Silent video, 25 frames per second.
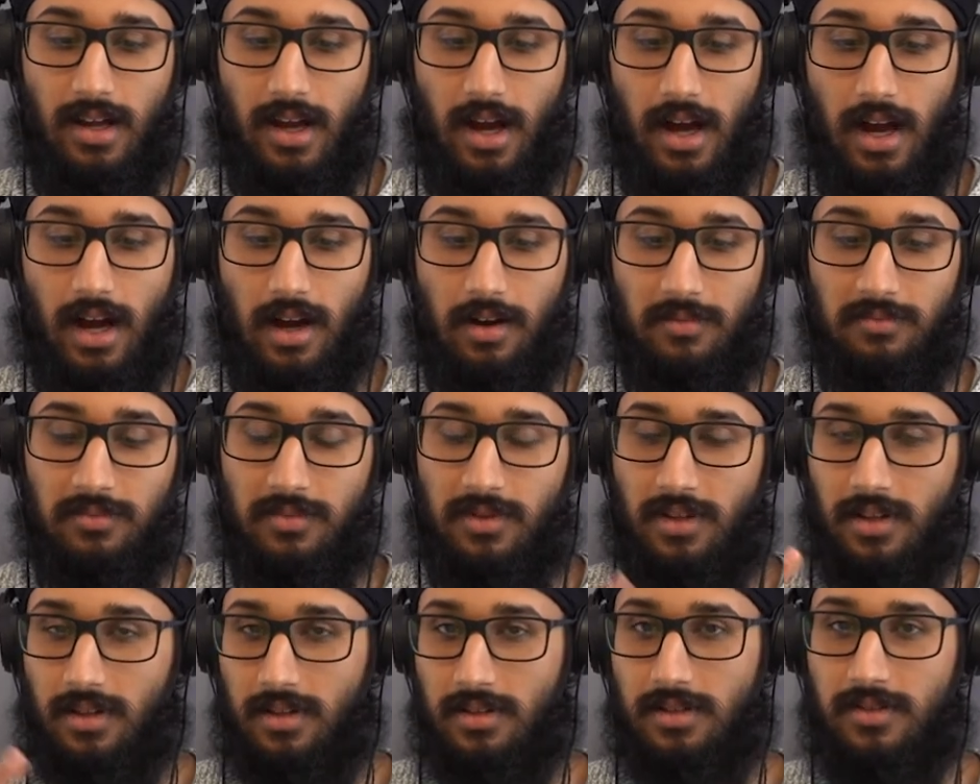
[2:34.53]

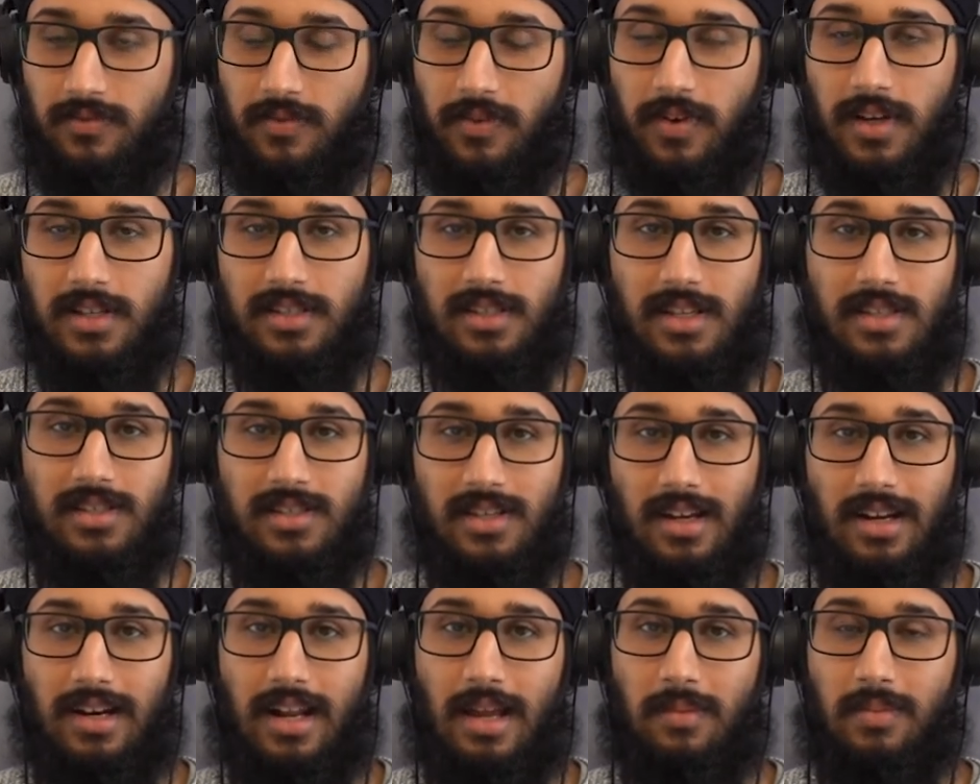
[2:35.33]
The first and
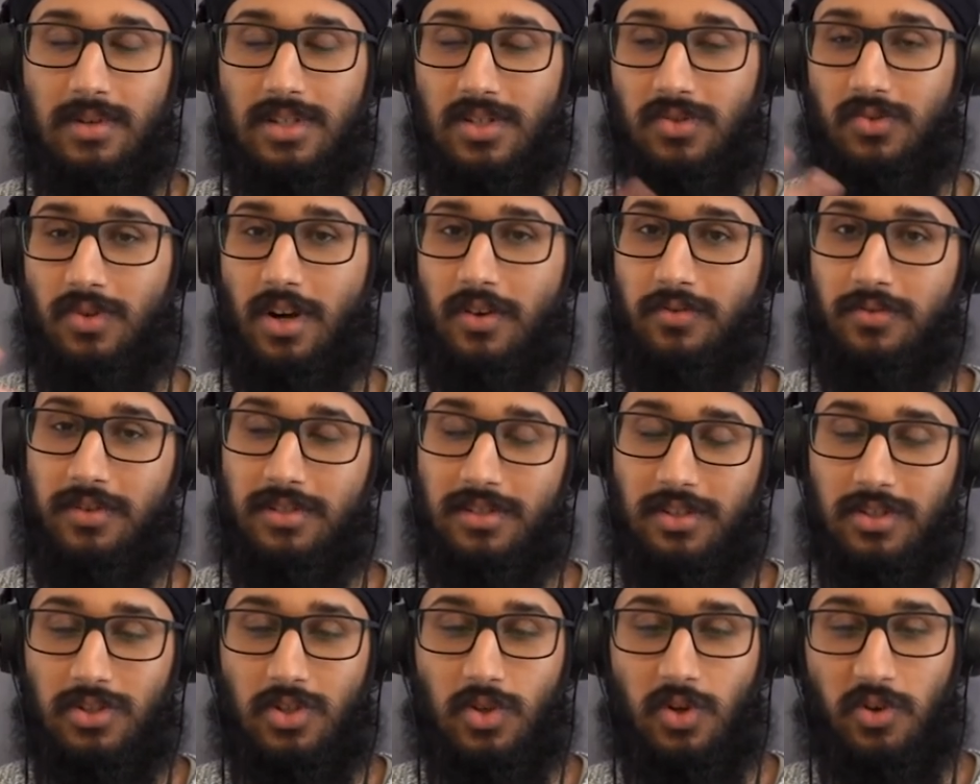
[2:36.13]
surname is a
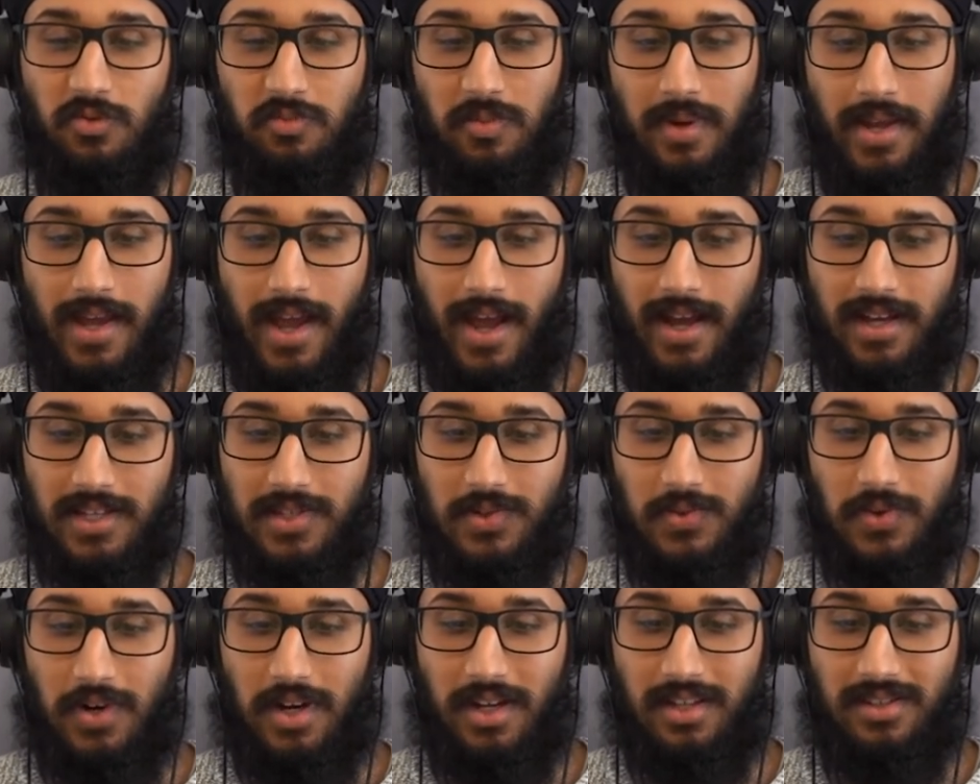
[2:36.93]
reference to two of
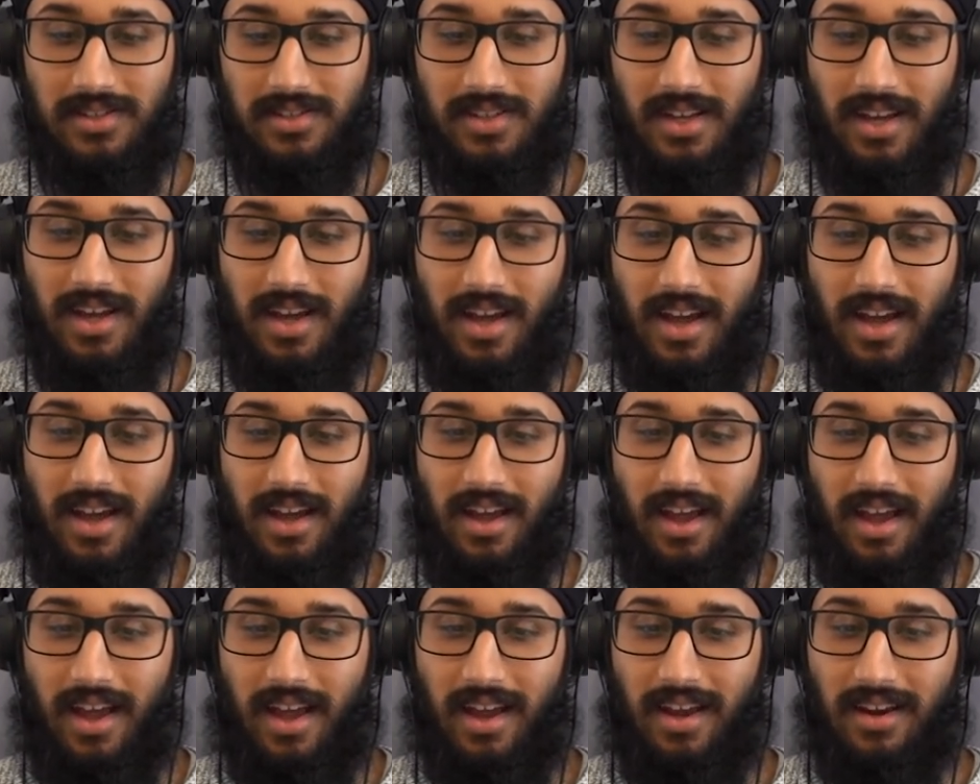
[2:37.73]
Mihak's friends,
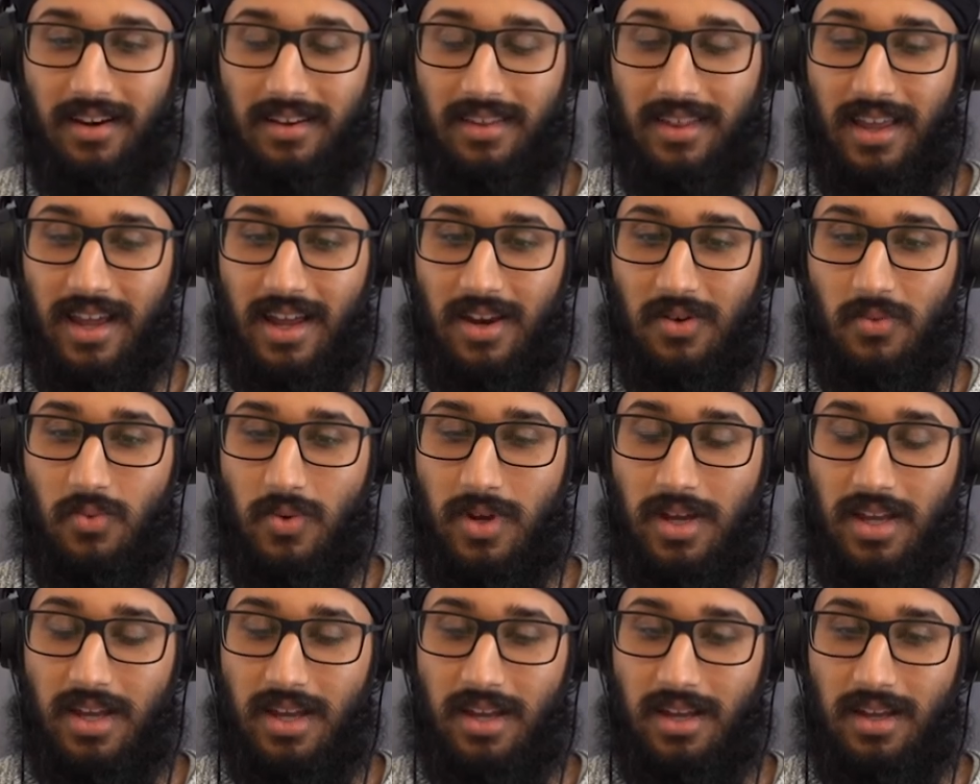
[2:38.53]
and then
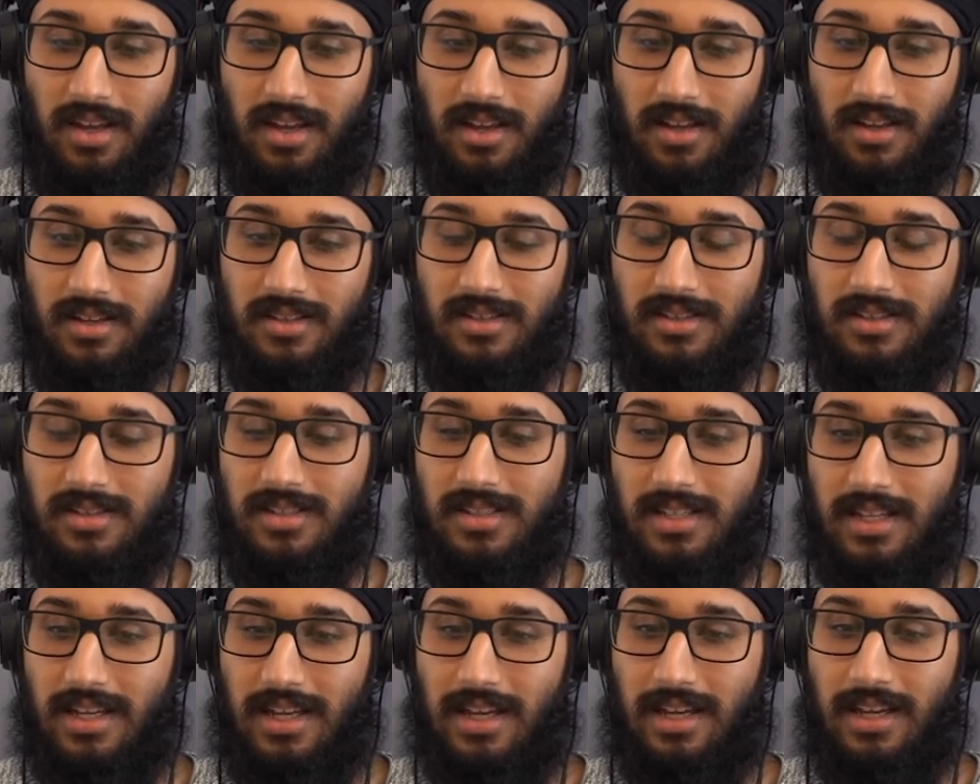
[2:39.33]
we
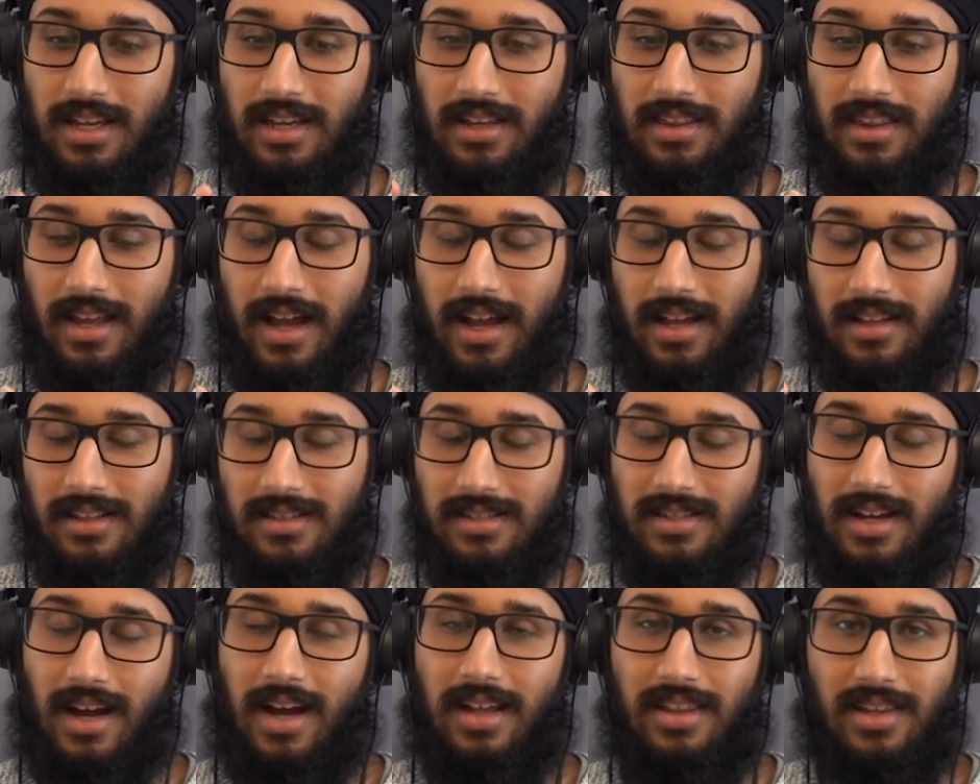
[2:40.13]
see
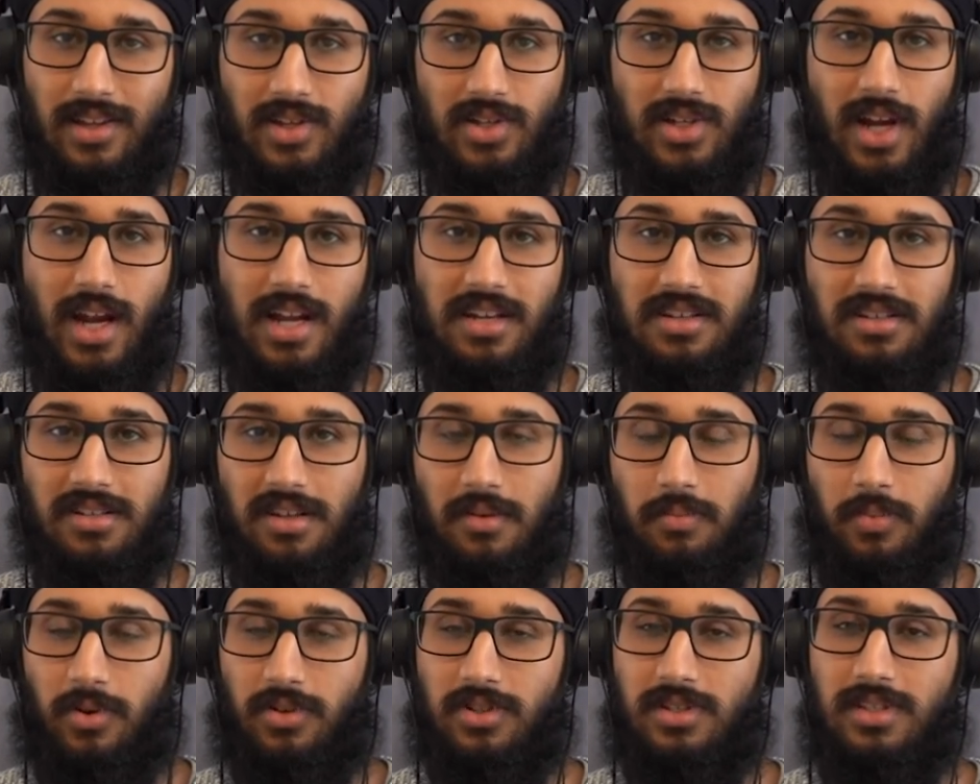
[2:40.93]
that Tali changes
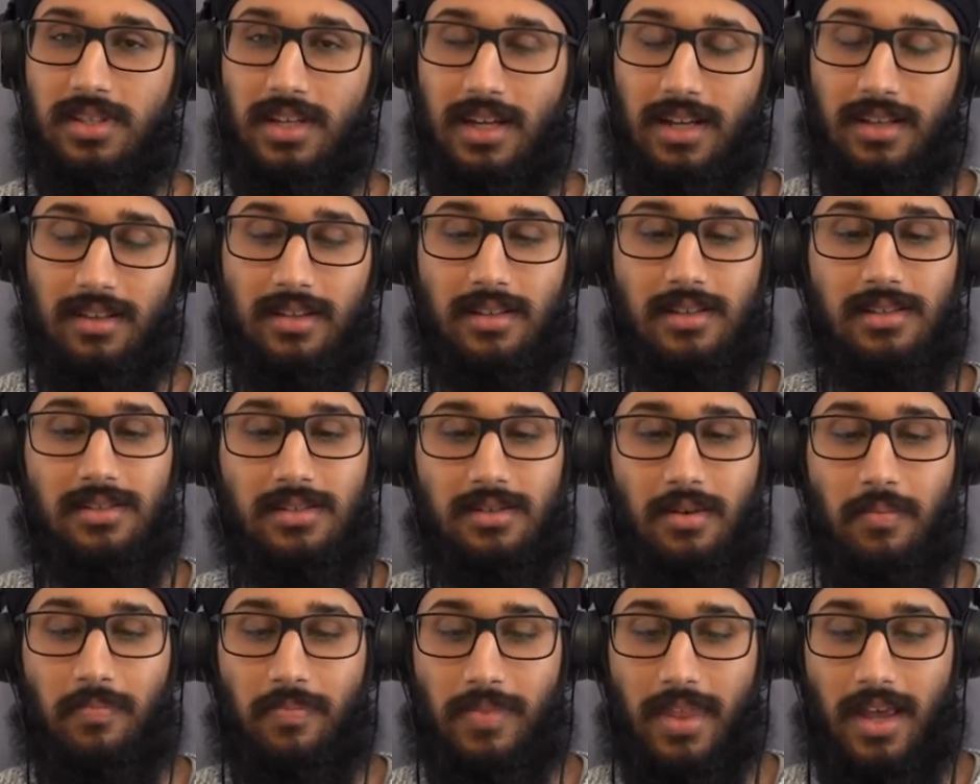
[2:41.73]
upon seeing
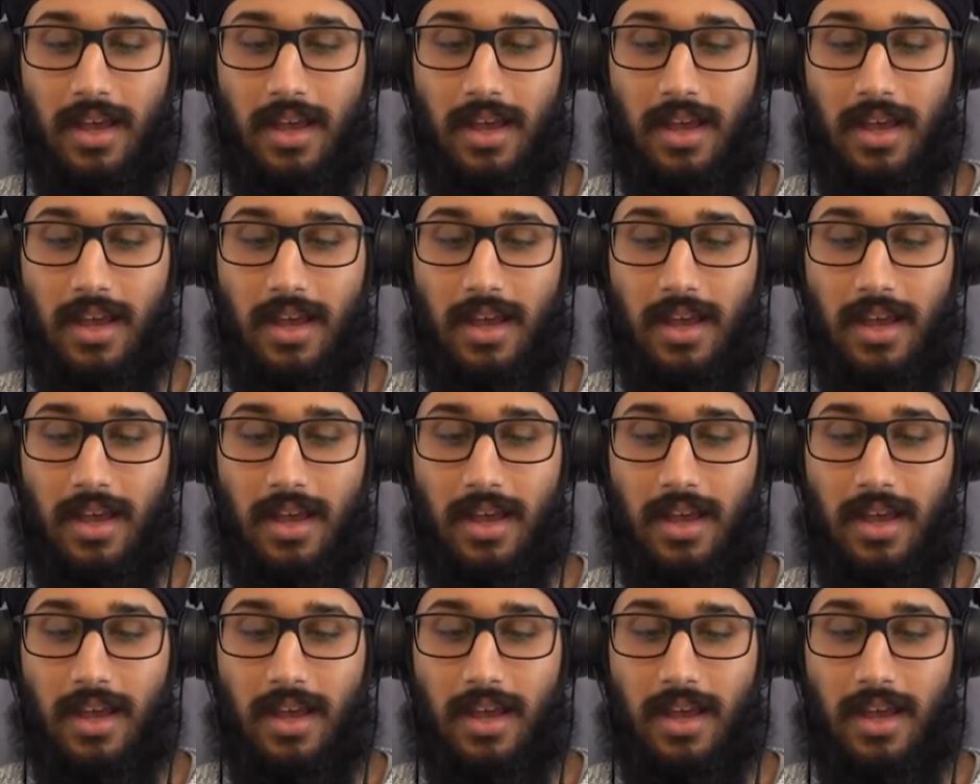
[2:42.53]
this.